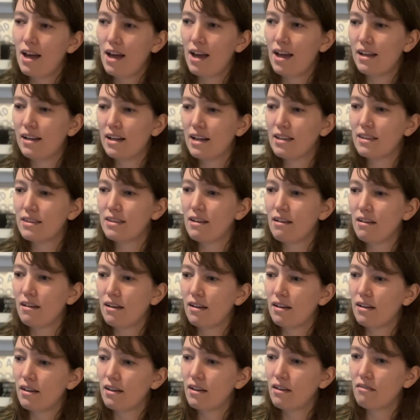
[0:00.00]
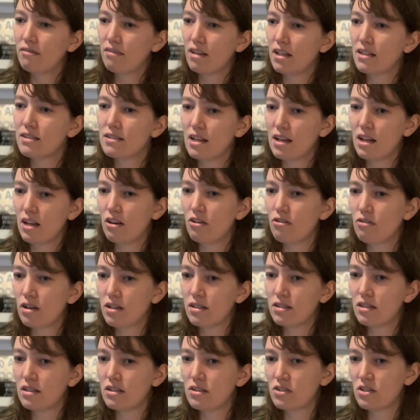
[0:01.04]
And I think things that hinder
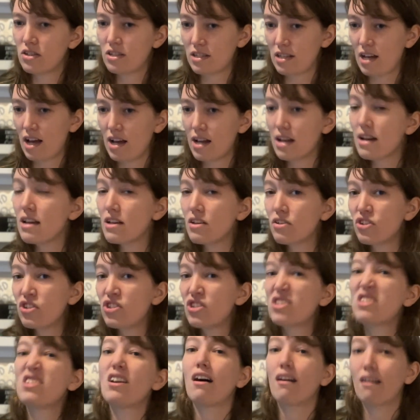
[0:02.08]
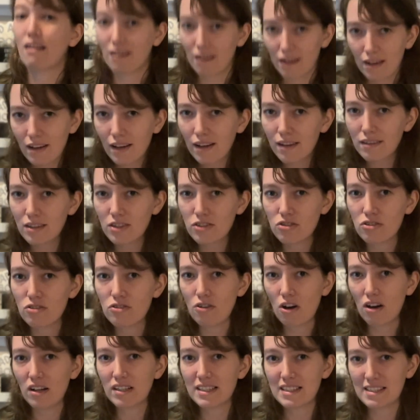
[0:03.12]
us in our society suck and they should
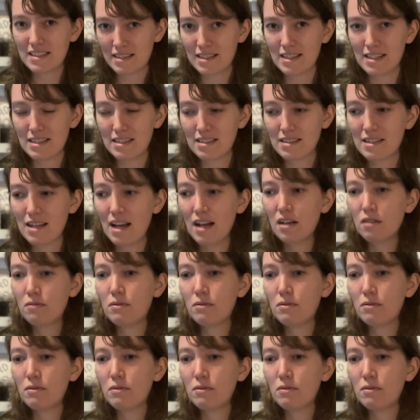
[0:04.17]
not exist.